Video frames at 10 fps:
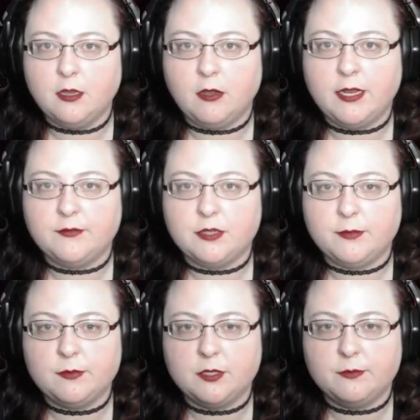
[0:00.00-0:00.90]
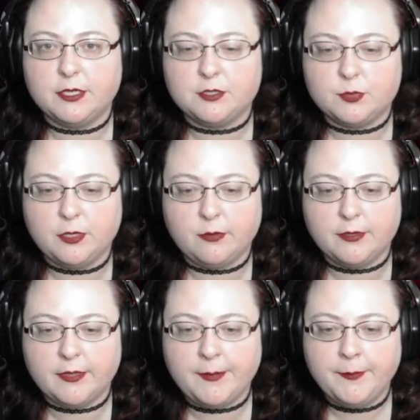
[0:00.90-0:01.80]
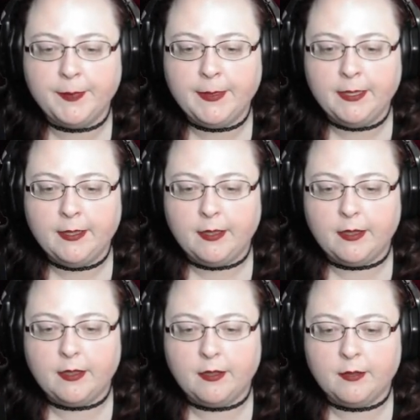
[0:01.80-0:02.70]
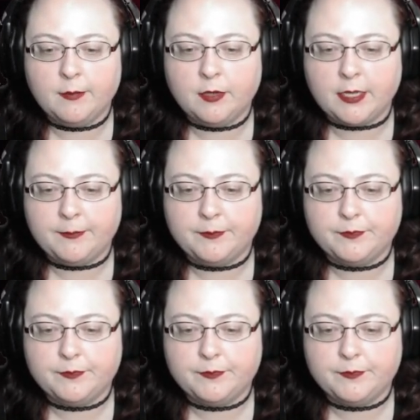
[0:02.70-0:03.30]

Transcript: No, I'd have to upload my own pictures. We don't want to do that. Okay.